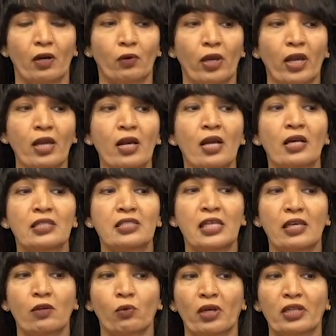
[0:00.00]
Okay,
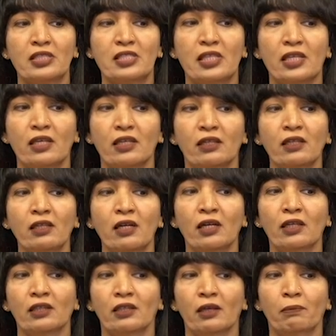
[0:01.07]
see you can see here
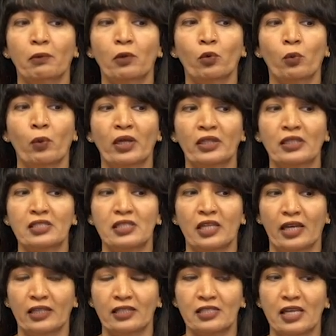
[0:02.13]
the blue one is
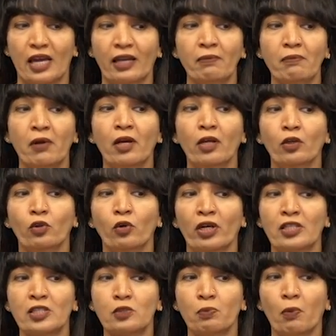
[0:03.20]
the enzyme. You
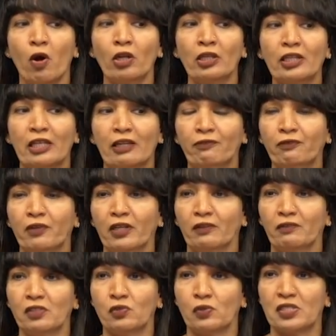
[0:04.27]
had a small cleft
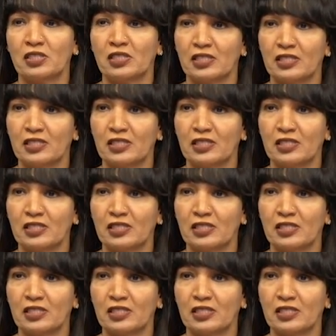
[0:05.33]
here which was